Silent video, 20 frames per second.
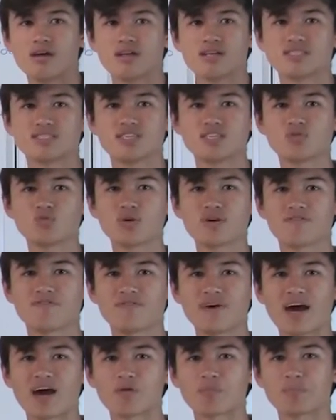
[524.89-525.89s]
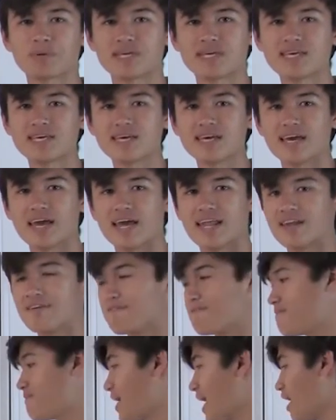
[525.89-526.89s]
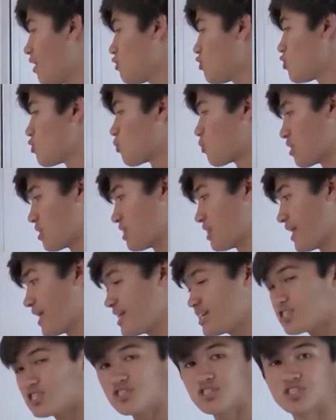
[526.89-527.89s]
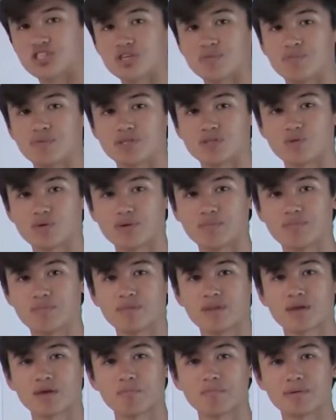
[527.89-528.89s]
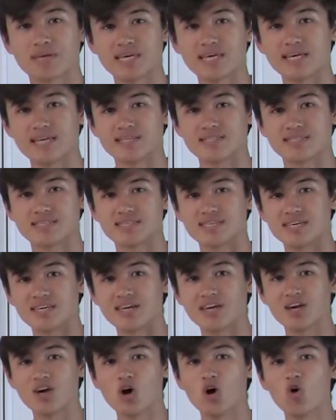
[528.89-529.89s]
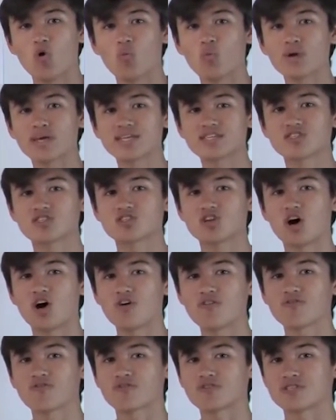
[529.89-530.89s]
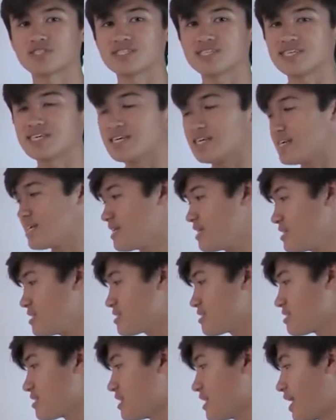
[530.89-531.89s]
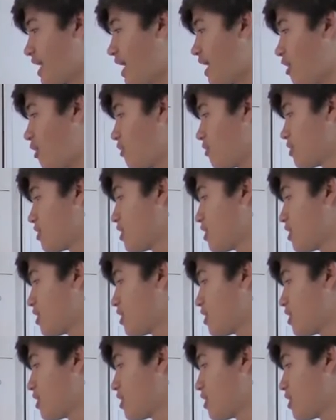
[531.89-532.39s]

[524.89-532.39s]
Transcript: Since we have found P and have found the relationship between P and C, we can solve for C easily now.